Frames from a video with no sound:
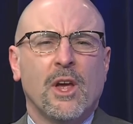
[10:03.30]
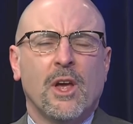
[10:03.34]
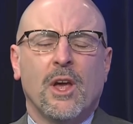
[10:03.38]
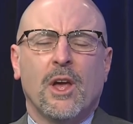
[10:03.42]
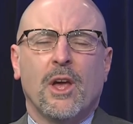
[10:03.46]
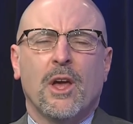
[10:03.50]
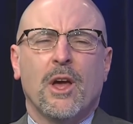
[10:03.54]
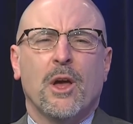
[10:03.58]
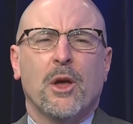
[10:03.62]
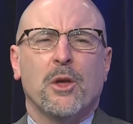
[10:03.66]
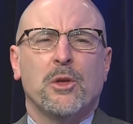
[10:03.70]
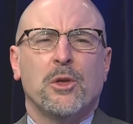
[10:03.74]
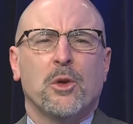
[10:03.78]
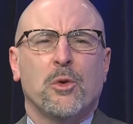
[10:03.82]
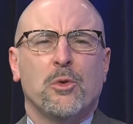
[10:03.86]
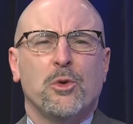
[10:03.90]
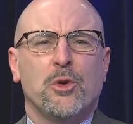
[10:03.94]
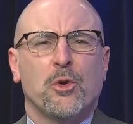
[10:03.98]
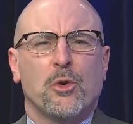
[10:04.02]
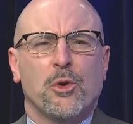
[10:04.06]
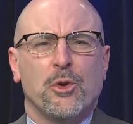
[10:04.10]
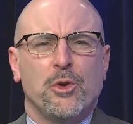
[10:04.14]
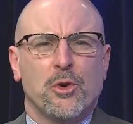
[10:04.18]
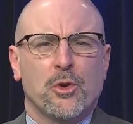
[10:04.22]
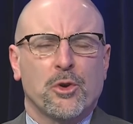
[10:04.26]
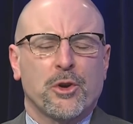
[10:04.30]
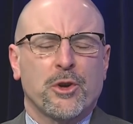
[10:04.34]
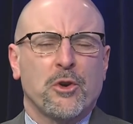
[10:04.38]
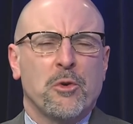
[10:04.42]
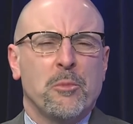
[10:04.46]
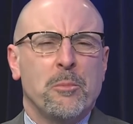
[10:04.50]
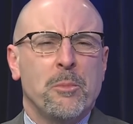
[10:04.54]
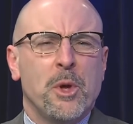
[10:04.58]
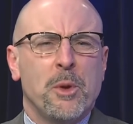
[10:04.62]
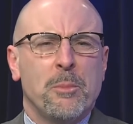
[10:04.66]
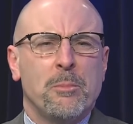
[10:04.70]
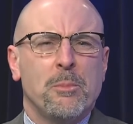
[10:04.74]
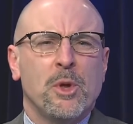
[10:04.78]
Uh, your, your
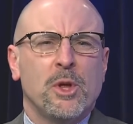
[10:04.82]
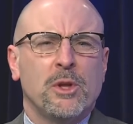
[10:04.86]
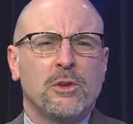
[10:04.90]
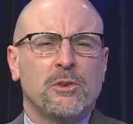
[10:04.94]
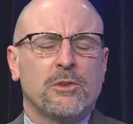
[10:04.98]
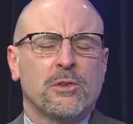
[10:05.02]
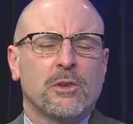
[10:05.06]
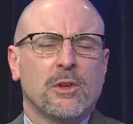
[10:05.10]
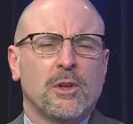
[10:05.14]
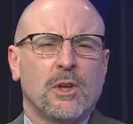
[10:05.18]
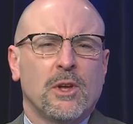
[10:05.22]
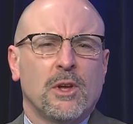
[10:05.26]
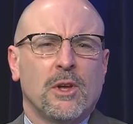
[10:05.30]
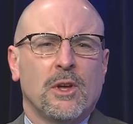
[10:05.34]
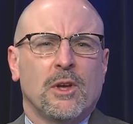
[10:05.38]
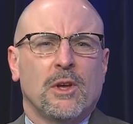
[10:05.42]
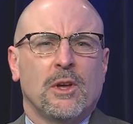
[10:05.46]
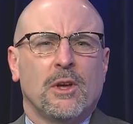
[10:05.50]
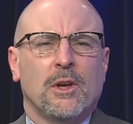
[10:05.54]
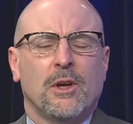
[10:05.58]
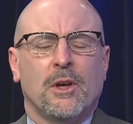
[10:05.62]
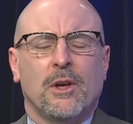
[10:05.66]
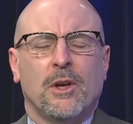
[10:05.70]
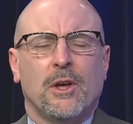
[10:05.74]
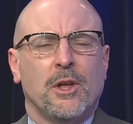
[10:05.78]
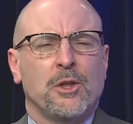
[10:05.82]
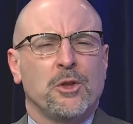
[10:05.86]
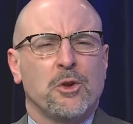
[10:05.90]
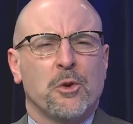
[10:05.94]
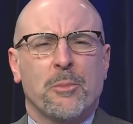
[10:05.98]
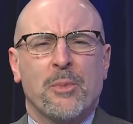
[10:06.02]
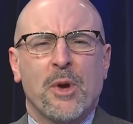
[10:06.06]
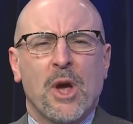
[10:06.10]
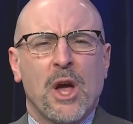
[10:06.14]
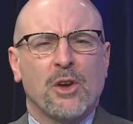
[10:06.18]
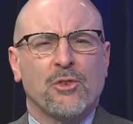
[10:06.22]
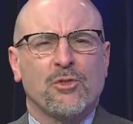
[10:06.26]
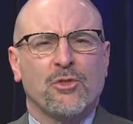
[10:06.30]
commitment uh, and your
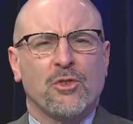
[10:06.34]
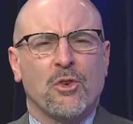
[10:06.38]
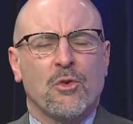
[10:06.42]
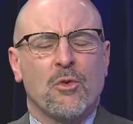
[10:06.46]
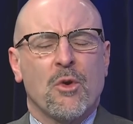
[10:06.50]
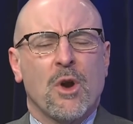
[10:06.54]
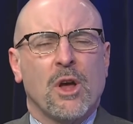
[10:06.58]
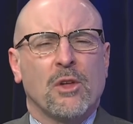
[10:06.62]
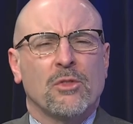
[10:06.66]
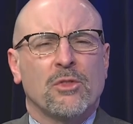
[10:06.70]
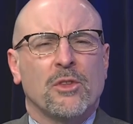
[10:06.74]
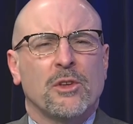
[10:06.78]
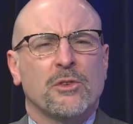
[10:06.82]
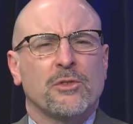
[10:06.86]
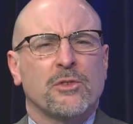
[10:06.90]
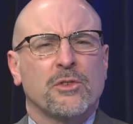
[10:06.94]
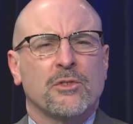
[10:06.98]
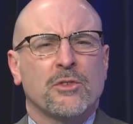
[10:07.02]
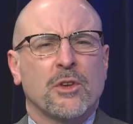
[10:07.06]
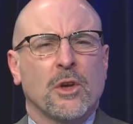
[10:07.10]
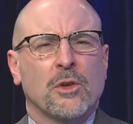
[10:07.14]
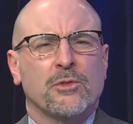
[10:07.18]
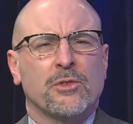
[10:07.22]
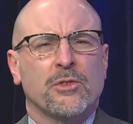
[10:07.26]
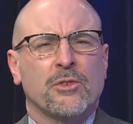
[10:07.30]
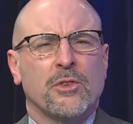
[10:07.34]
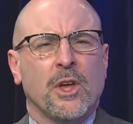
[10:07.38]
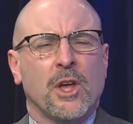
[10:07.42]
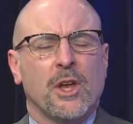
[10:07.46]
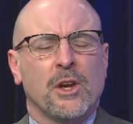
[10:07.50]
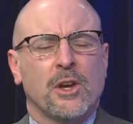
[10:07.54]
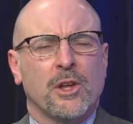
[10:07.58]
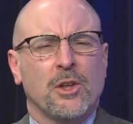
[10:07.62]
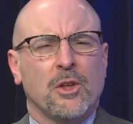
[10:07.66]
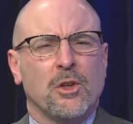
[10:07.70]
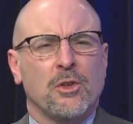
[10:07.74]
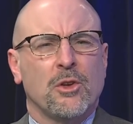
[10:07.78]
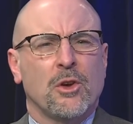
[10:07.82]
passion around this is
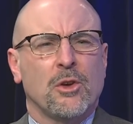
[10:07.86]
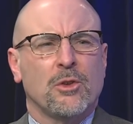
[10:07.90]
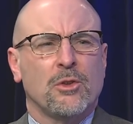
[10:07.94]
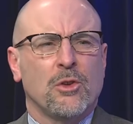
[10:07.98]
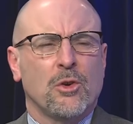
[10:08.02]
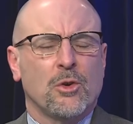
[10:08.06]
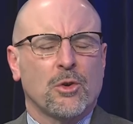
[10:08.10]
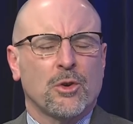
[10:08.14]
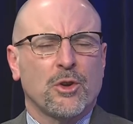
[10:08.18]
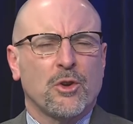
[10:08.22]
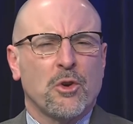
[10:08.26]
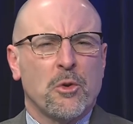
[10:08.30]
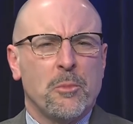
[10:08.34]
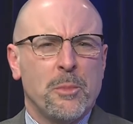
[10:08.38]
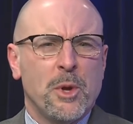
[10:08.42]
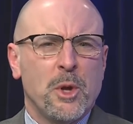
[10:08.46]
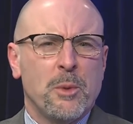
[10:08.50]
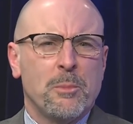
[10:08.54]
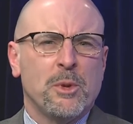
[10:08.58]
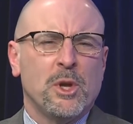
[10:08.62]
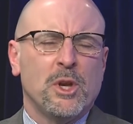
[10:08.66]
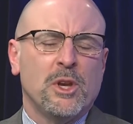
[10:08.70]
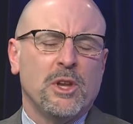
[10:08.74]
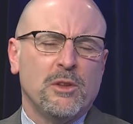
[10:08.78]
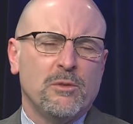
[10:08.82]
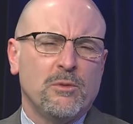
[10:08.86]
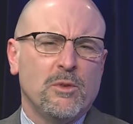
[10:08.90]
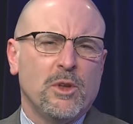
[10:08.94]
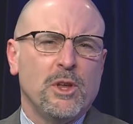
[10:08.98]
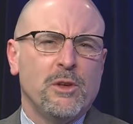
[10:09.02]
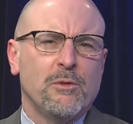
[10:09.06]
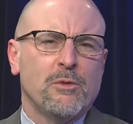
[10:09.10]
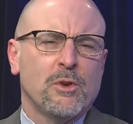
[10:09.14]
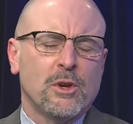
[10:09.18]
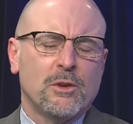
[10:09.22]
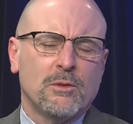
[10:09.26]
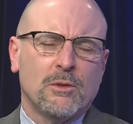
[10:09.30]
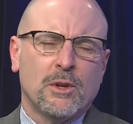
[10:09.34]
outstanding, and your, and your, commitment,
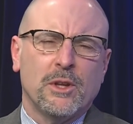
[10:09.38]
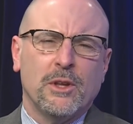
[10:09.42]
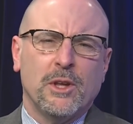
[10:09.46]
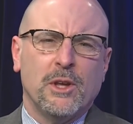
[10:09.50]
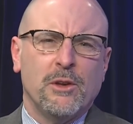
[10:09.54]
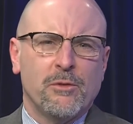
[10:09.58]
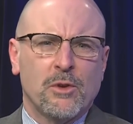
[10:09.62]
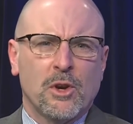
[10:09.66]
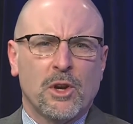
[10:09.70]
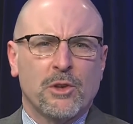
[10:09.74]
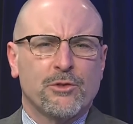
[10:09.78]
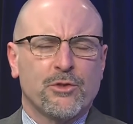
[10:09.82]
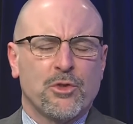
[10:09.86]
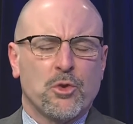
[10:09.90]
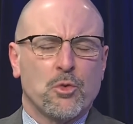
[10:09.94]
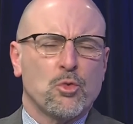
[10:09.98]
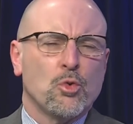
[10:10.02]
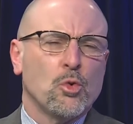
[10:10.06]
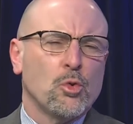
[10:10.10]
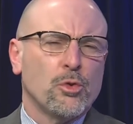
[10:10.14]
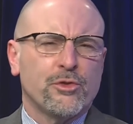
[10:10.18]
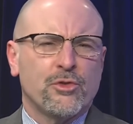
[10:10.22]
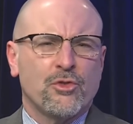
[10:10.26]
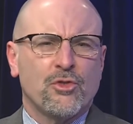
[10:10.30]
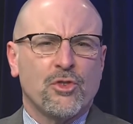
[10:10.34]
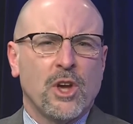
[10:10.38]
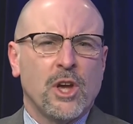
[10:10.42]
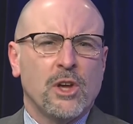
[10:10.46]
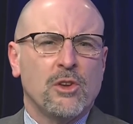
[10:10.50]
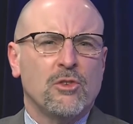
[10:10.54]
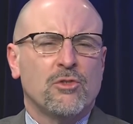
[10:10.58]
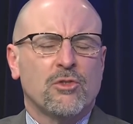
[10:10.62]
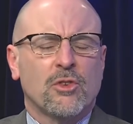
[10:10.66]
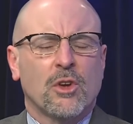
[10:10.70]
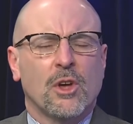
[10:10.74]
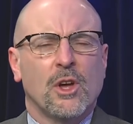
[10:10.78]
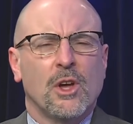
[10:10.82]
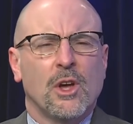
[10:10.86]
even even as the rules
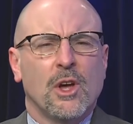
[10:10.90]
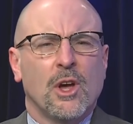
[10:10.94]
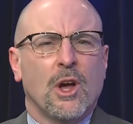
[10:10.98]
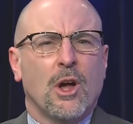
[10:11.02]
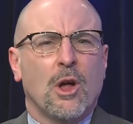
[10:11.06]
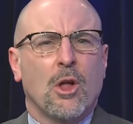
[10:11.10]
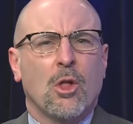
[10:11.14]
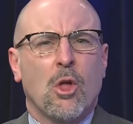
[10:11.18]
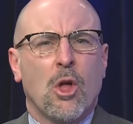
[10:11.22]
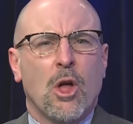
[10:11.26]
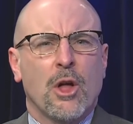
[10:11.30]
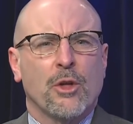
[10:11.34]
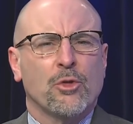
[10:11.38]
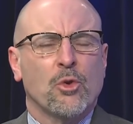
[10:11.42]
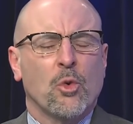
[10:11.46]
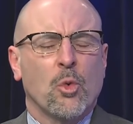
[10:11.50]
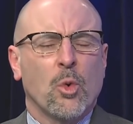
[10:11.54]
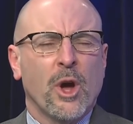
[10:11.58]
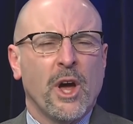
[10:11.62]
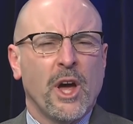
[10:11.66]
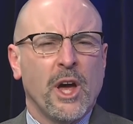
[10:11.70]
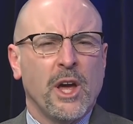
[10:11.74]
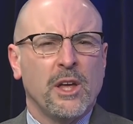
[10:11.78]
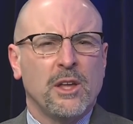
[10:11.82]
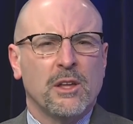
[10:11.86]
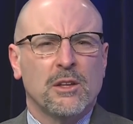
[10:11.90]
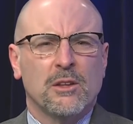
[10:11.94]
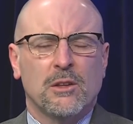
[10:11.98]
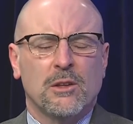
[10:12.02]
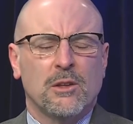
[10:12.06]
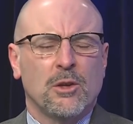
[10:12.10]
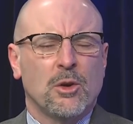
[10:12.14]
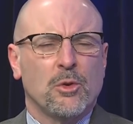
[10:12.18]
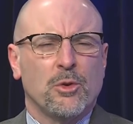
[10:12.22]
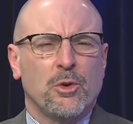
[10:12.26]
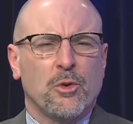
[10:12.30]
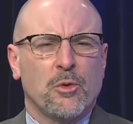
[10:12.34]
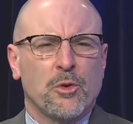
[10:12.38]
change along the way,
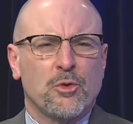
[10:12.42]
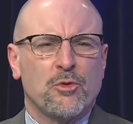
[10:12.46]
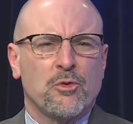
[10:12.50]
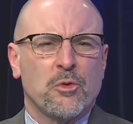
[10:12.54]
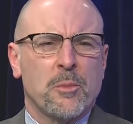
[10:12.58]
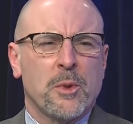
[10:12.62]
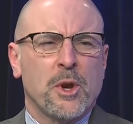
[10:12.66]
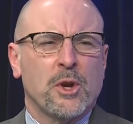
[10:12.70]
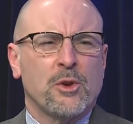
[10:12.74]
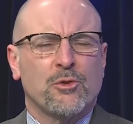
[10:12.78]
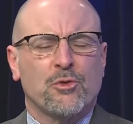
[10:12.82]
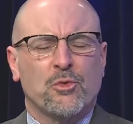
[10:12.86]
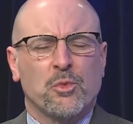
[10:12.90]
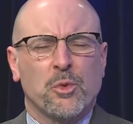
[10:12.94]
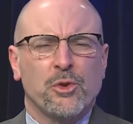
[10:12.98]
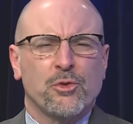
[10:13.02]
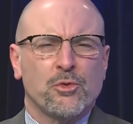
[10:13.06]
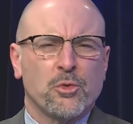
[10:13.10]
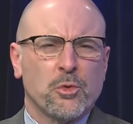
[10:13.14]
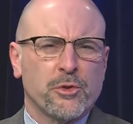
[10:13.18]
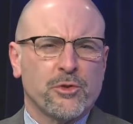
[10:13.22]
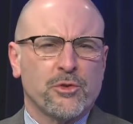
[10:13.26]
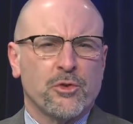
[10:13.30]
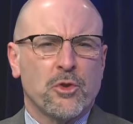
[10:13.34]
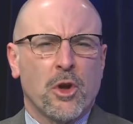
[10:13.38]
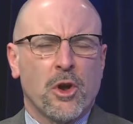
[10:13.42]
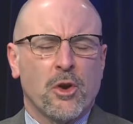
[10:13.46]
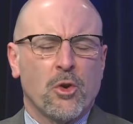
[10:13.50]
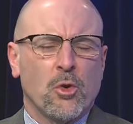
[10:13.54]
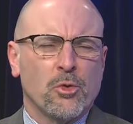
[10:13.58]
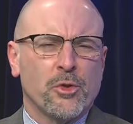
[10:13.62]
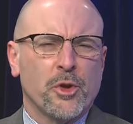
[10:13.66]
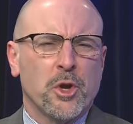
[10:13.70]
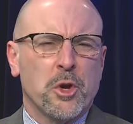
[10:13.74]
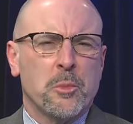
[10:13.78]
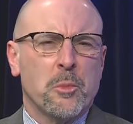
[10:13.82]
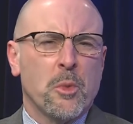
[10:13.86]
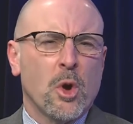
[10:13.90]
you know, you're a tremendous resource not
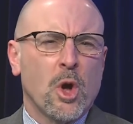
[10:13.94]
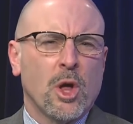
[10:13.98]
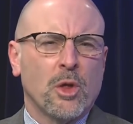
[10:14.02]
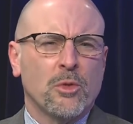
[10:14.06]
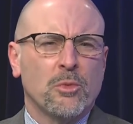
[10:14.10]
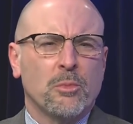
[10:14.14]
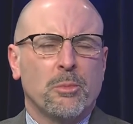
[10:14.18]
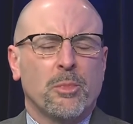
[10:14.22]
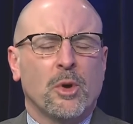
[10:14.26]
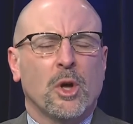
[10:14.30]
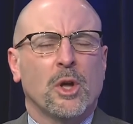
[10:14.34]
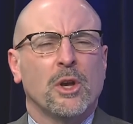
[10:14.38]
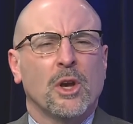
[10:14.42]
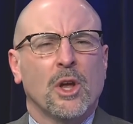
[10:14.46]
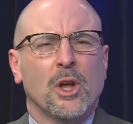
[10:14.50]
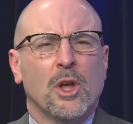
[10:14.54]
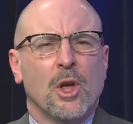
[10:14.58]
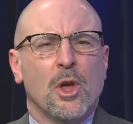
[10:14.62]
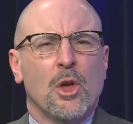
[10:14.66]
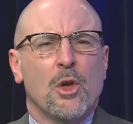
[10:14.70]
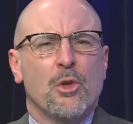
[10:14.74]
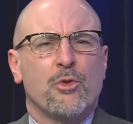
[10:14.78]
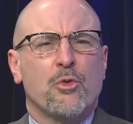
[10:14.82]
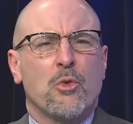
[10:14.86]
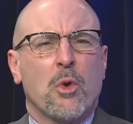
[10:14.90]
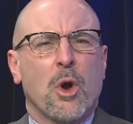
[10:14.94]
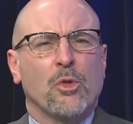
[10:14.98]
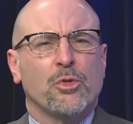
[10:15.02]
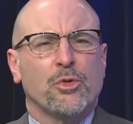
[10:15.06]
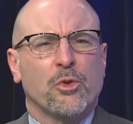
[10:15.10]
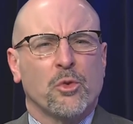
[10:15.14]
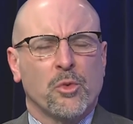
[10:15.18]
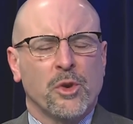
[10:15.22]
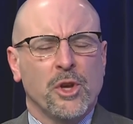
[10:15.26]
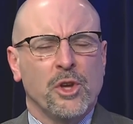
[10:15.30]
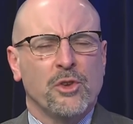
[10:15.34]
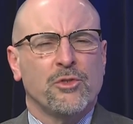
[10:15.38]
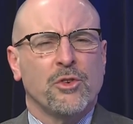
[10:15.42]
only in Malden but throughout
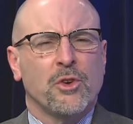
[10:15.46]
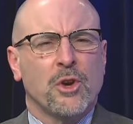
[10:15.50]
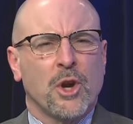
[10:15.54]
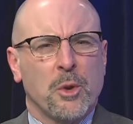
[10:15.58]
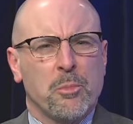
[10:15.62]
the region.